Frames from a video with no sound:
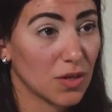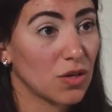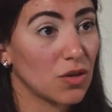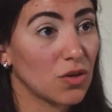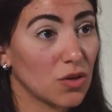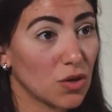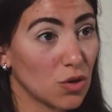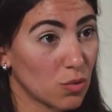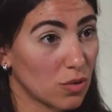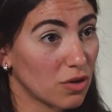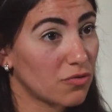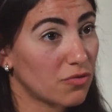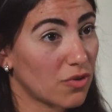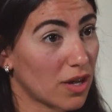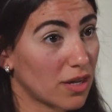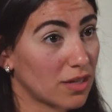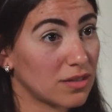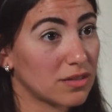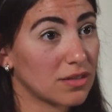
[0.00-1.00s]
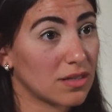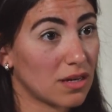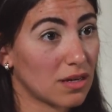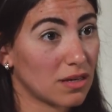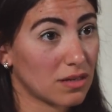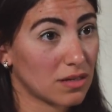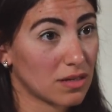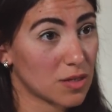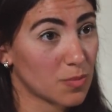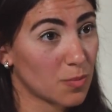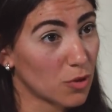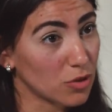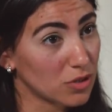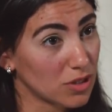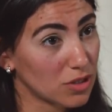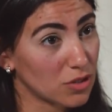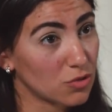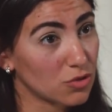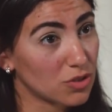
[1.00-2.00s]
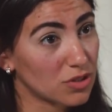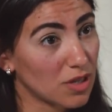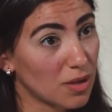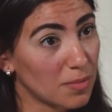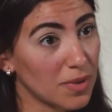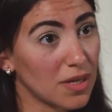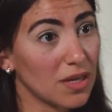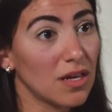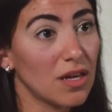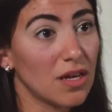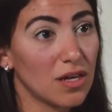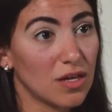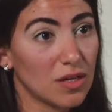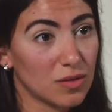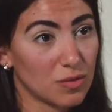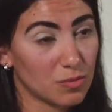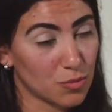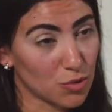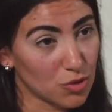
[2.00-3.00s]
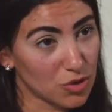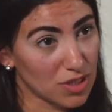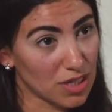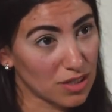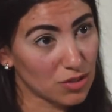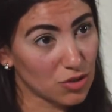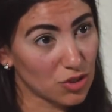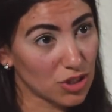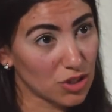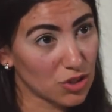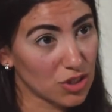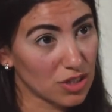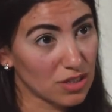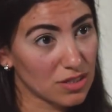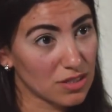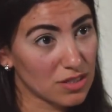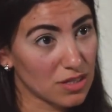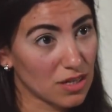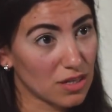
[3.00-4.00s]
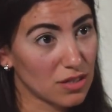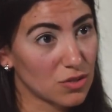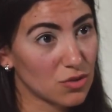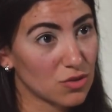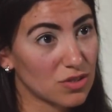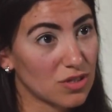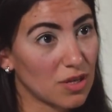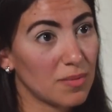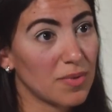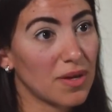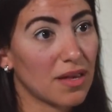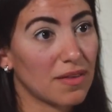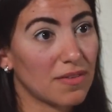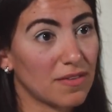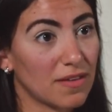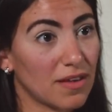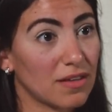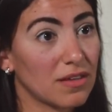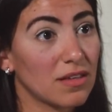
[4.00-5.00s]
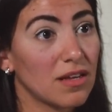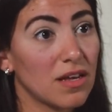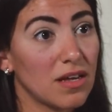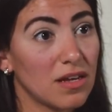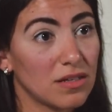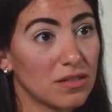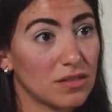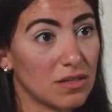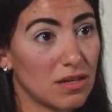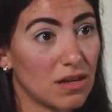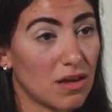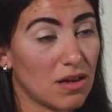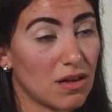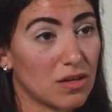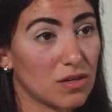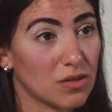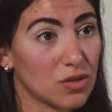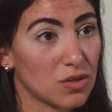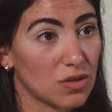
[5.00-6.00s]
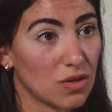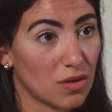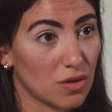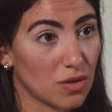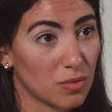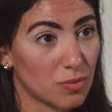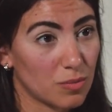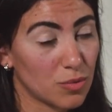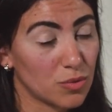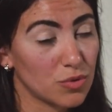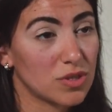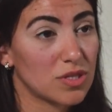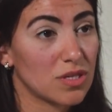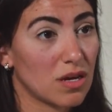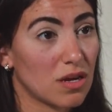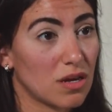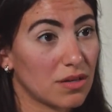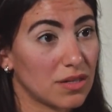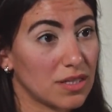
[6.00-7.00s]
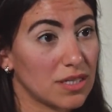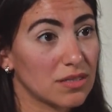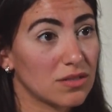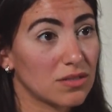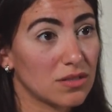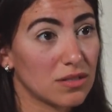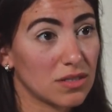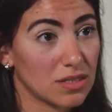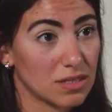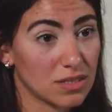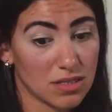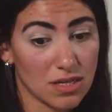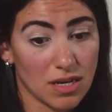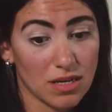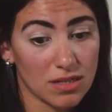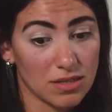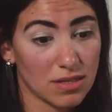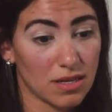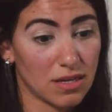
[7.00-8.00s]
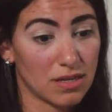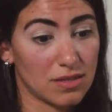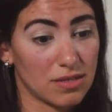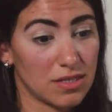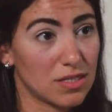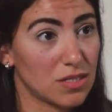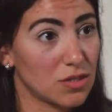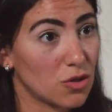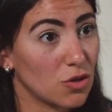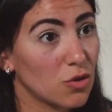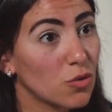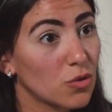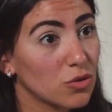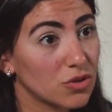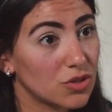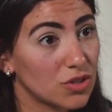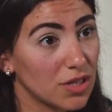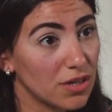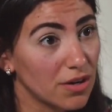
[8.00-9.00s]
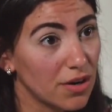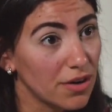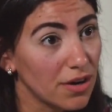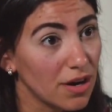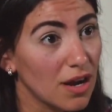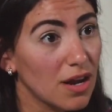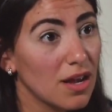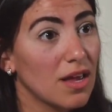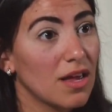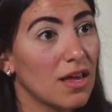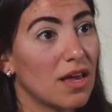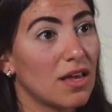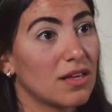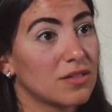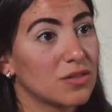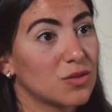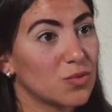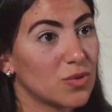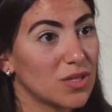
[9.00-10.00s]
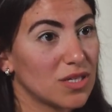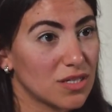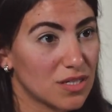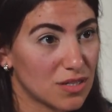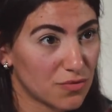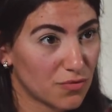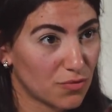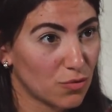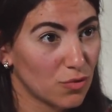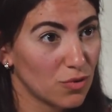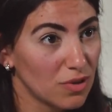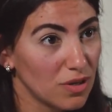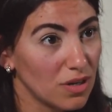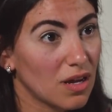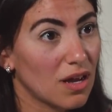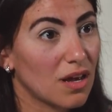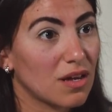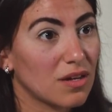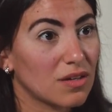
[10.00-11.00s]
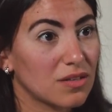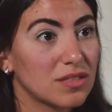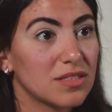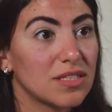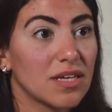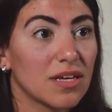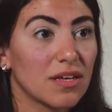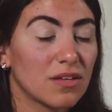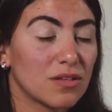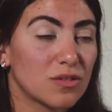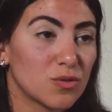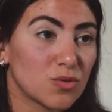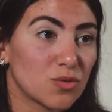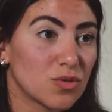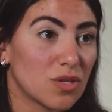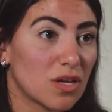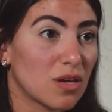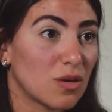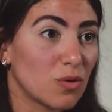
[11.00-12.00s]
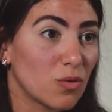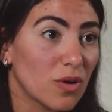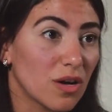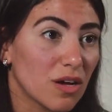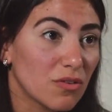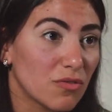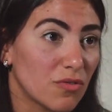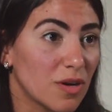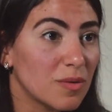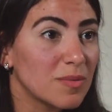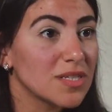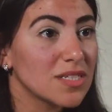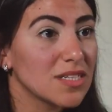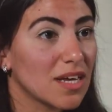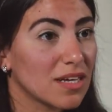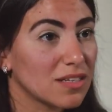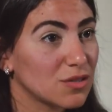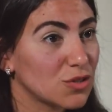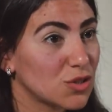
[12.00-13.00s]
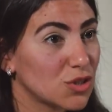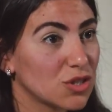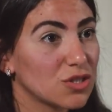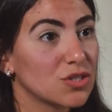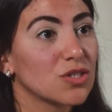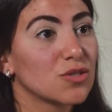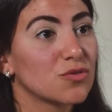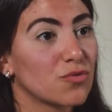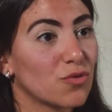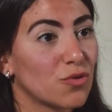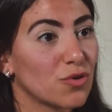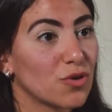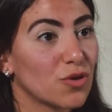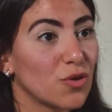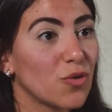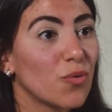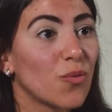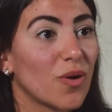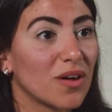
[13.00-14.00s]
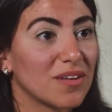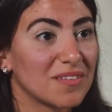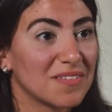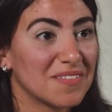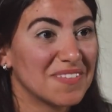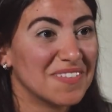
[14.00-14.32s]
you will find a spot in your tummy, put the injection inside your tummy, and then put the needle inside this yellow container, and when it's full, take it to the local pharmacy and change it for a new one.